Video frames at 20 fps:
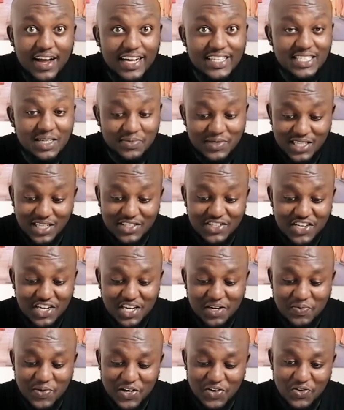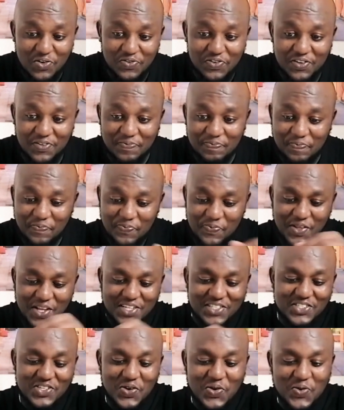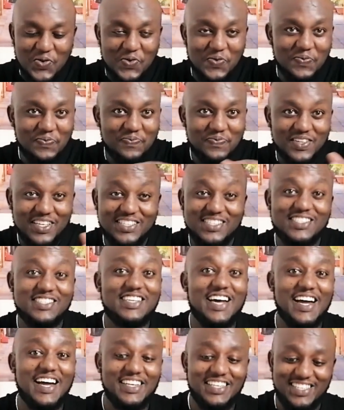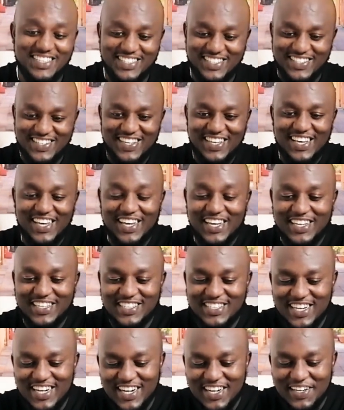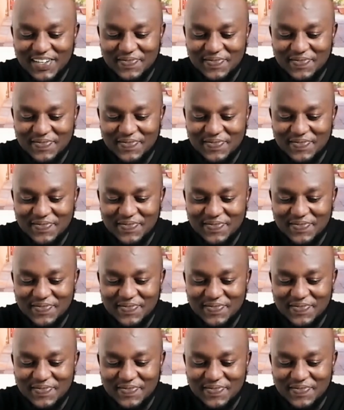Guys, I'm still drinking my coffee. So it's done, and